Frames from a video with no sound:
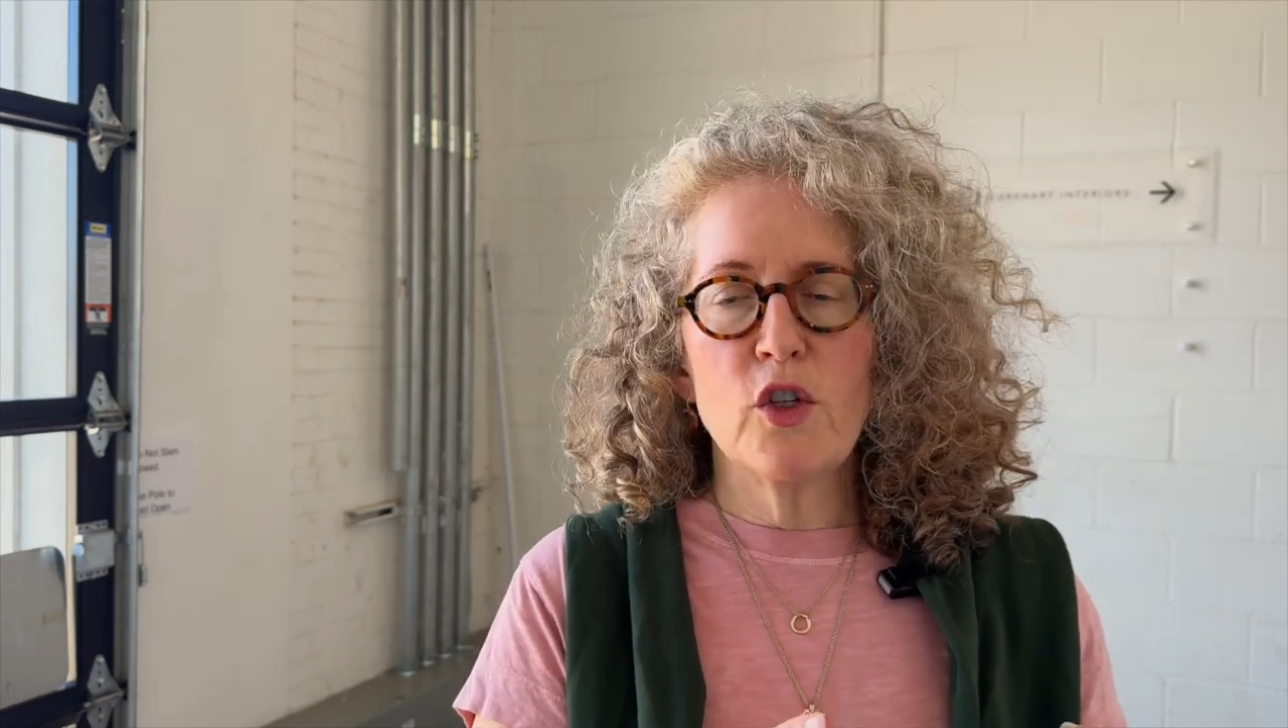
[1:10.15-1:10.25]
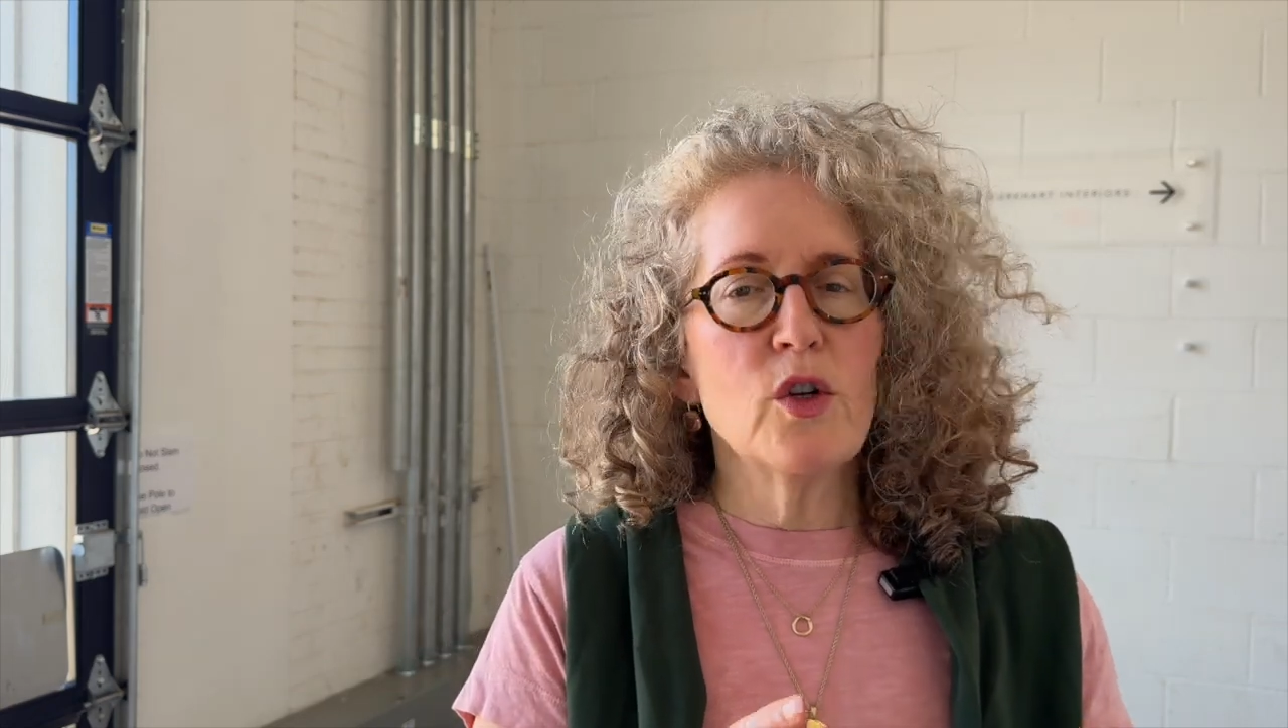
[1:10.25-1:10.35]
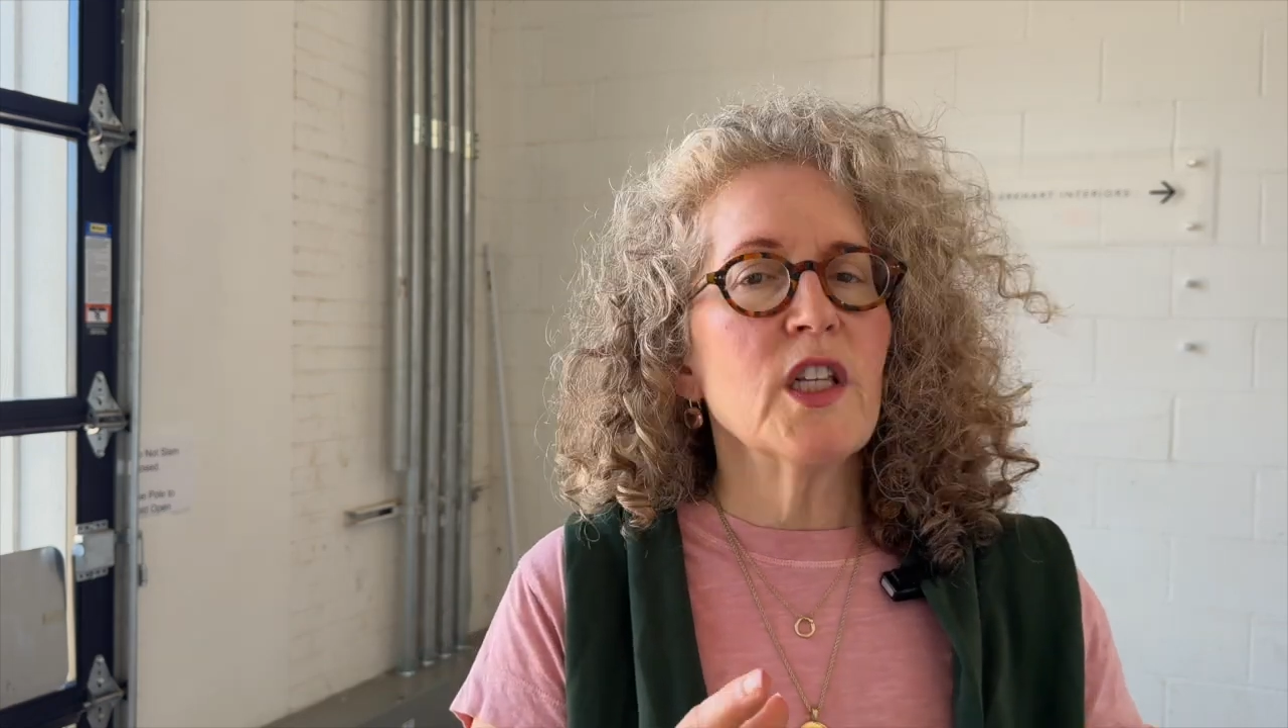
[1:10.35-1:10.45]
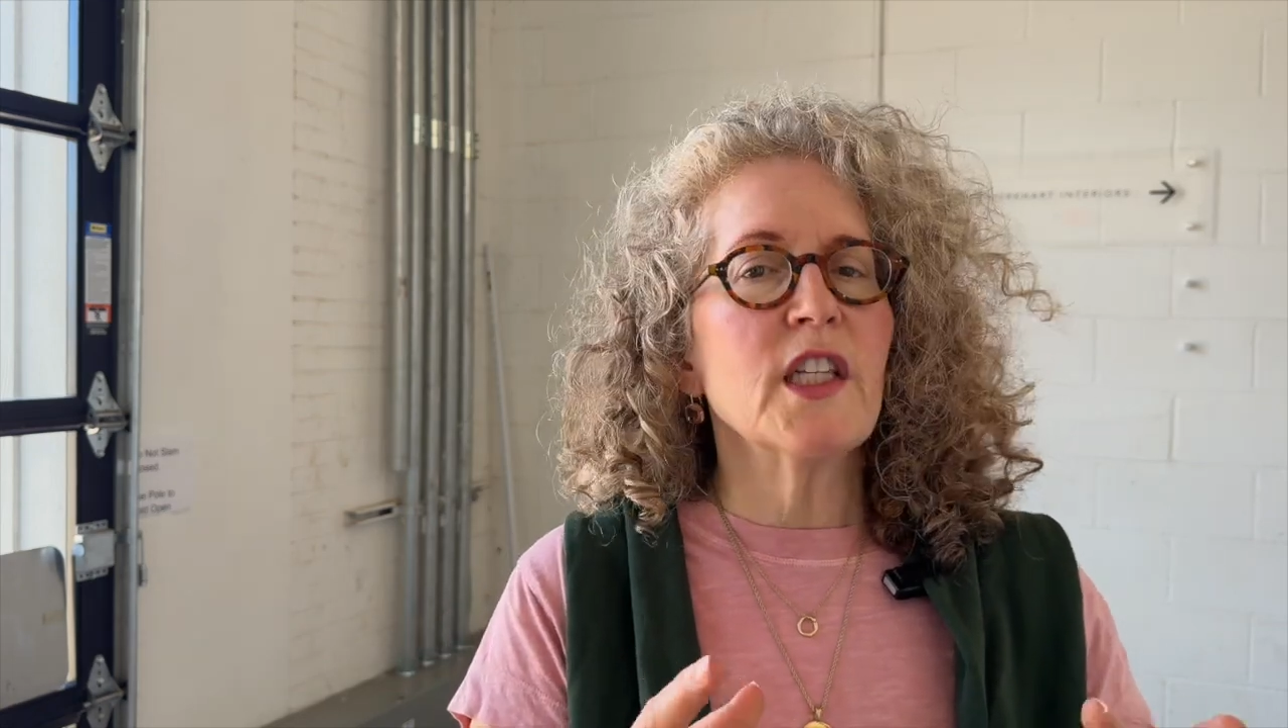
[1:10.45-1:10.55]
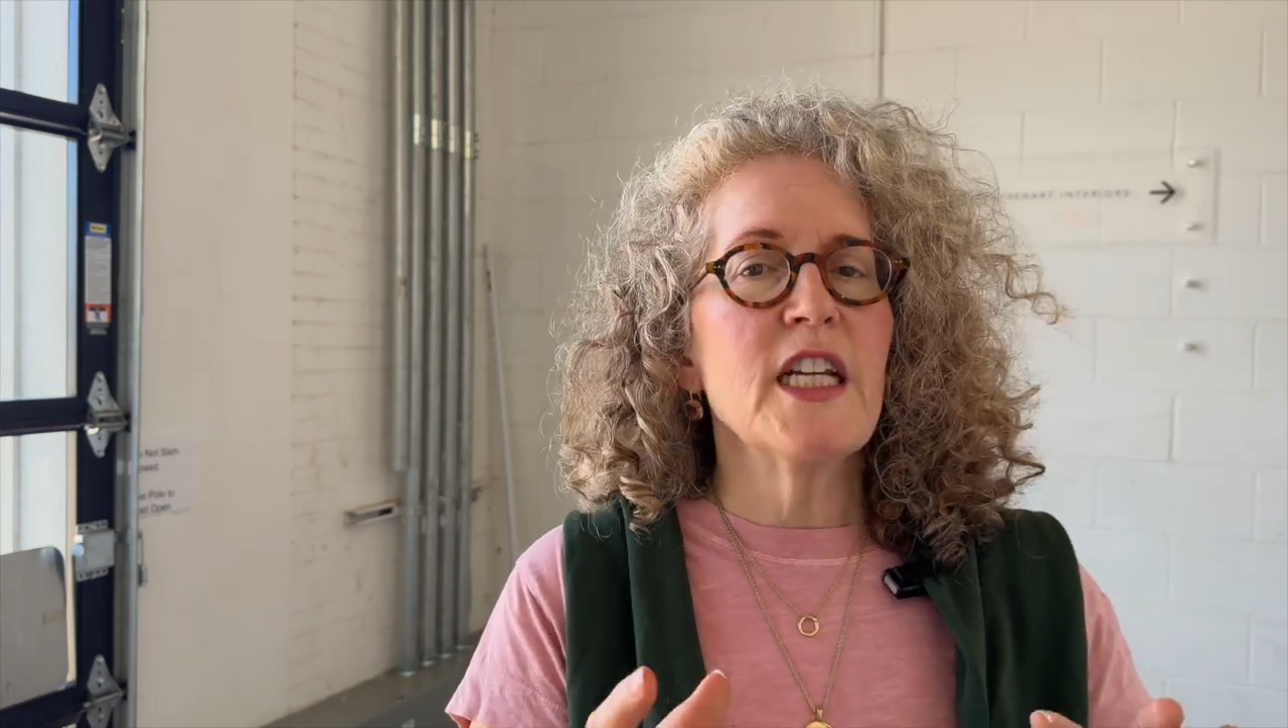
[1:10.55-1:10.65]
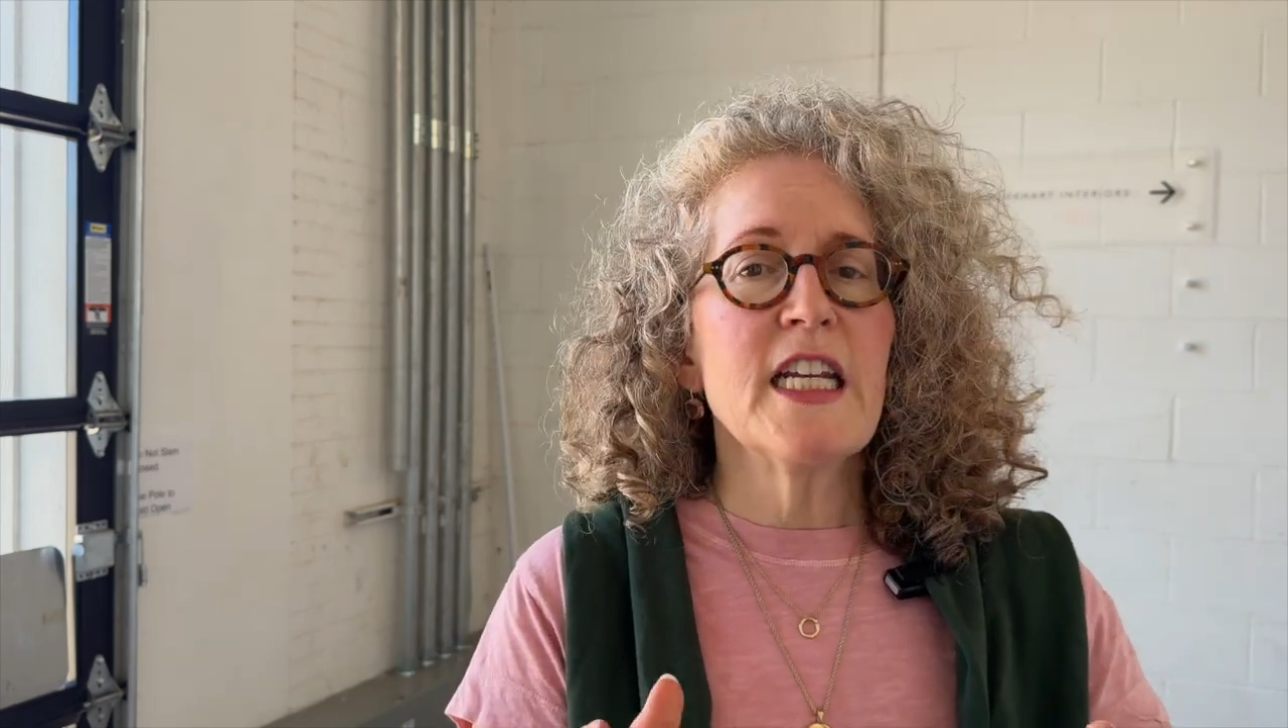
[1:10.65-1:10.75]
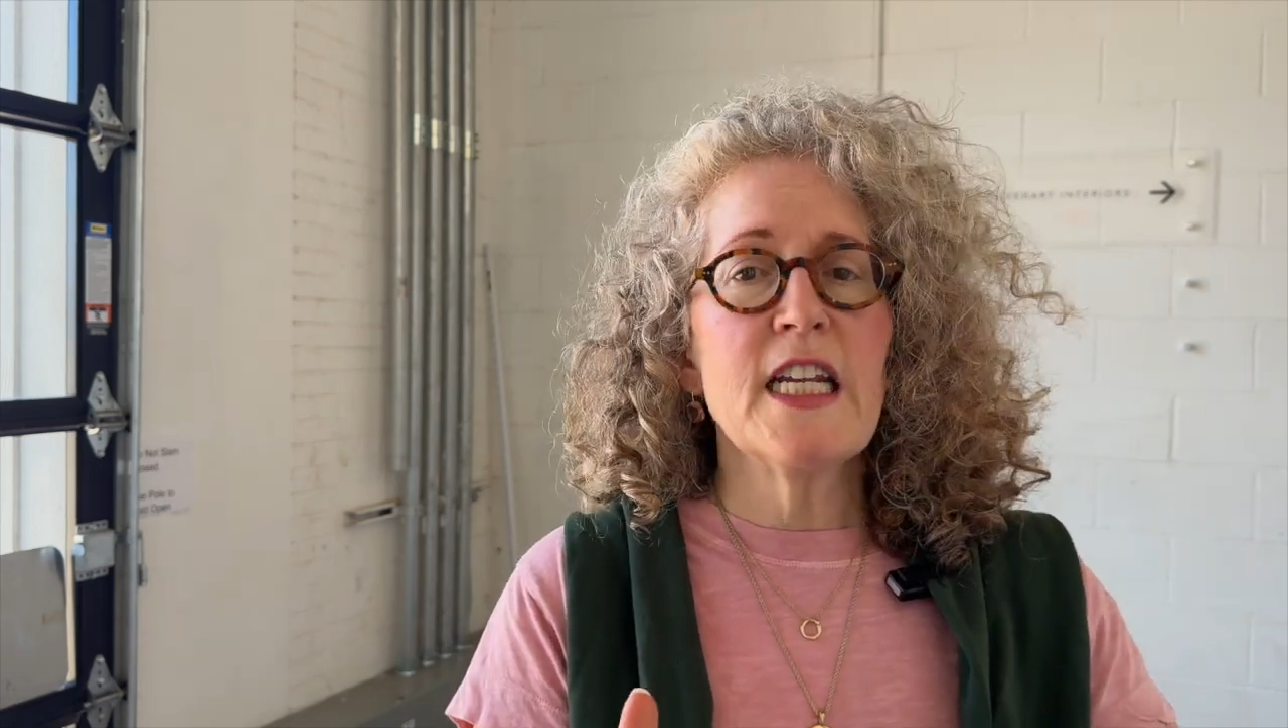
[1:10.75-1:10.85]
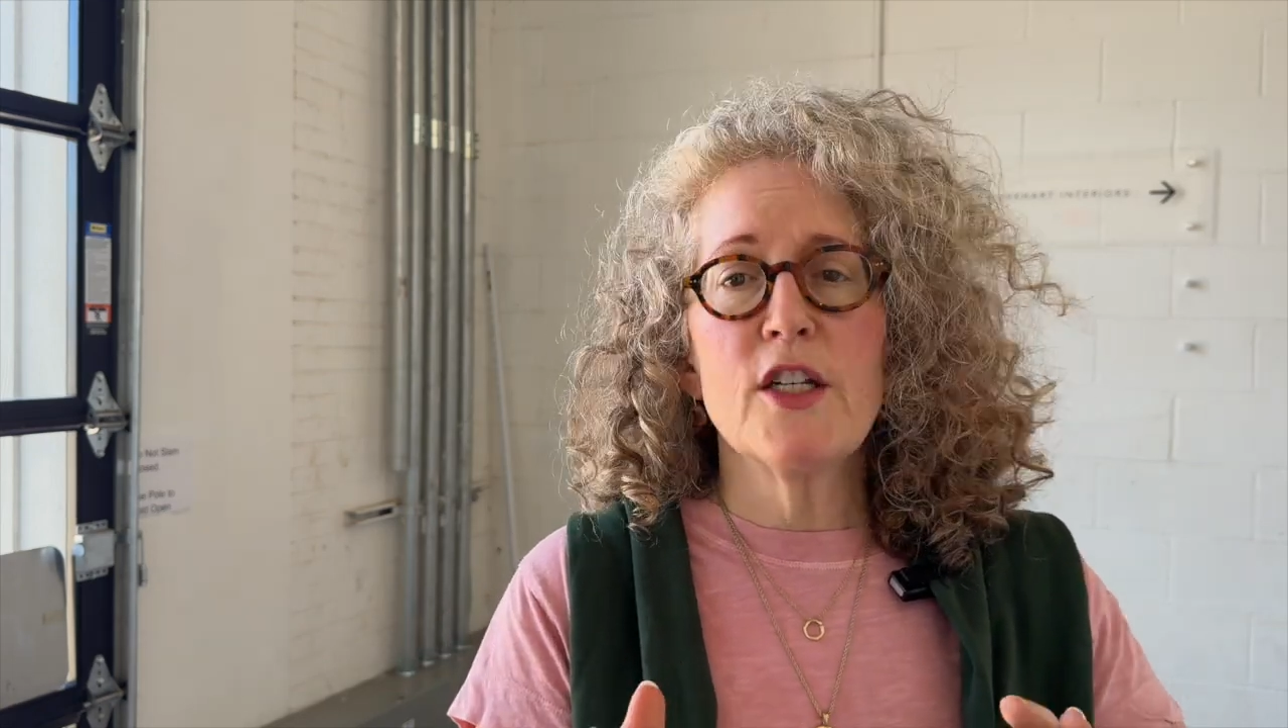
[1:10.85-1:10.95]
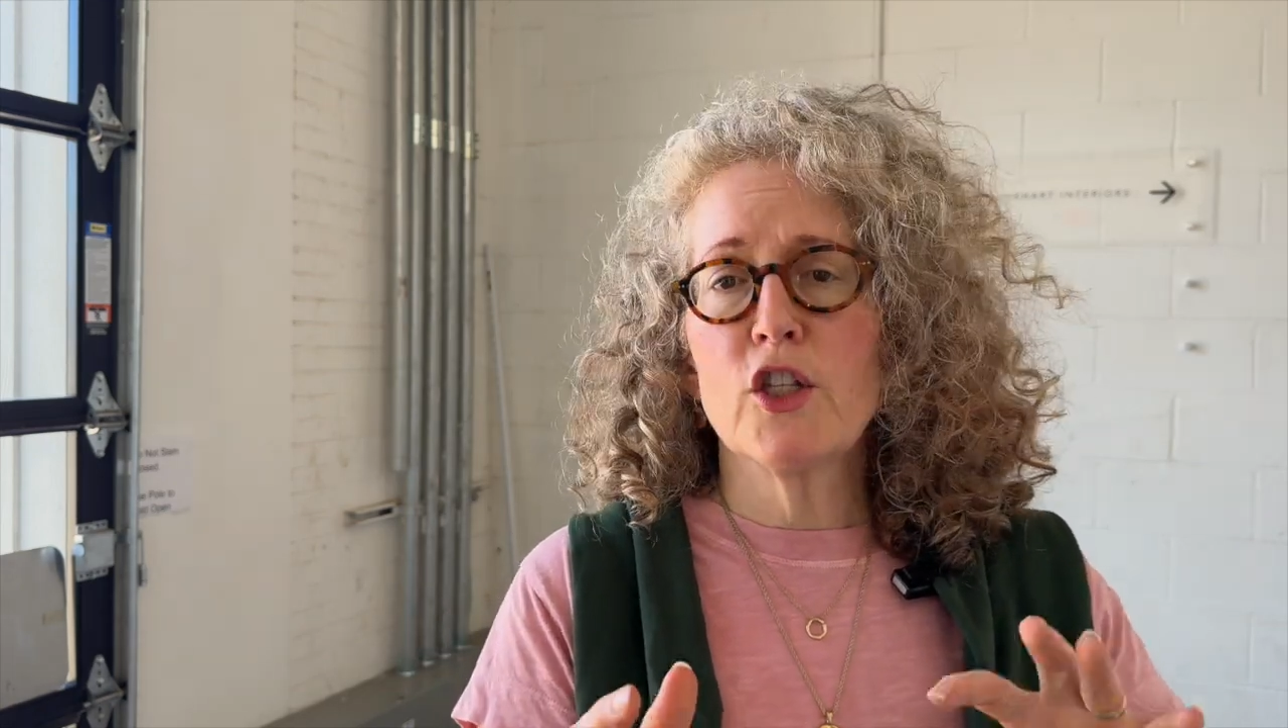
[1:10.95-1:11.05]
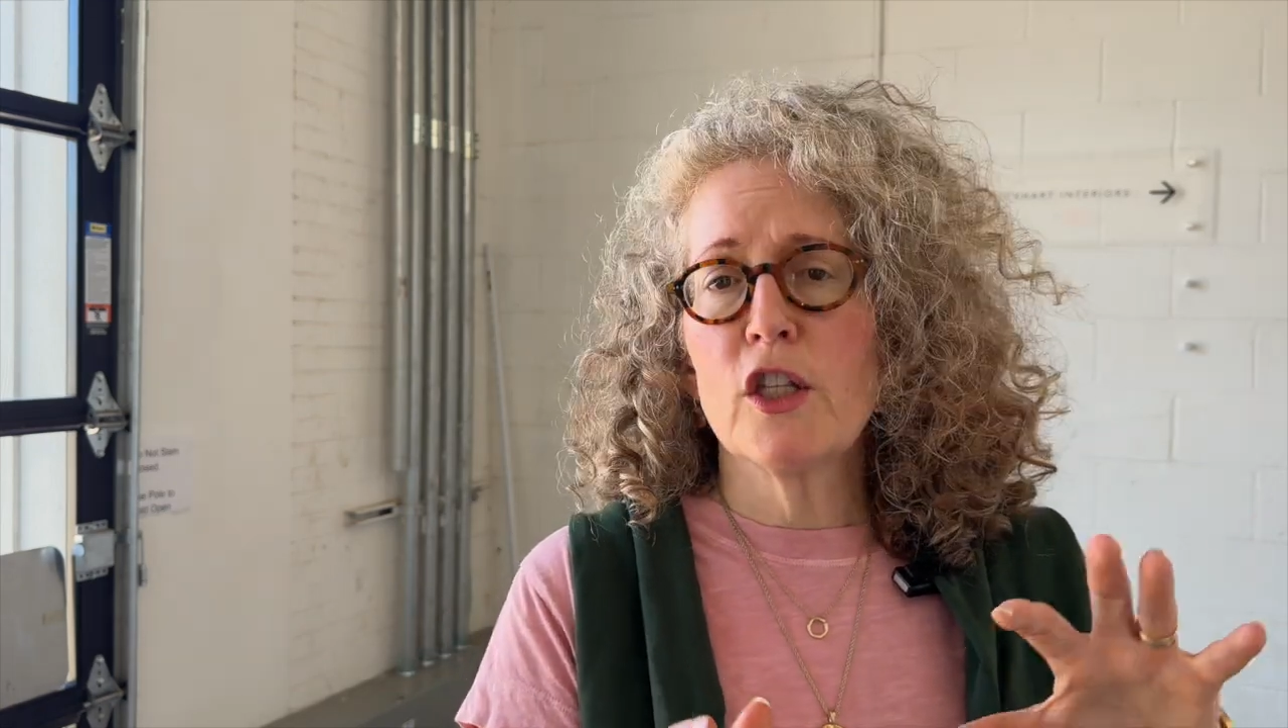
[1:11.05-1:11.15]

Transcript: you can lean into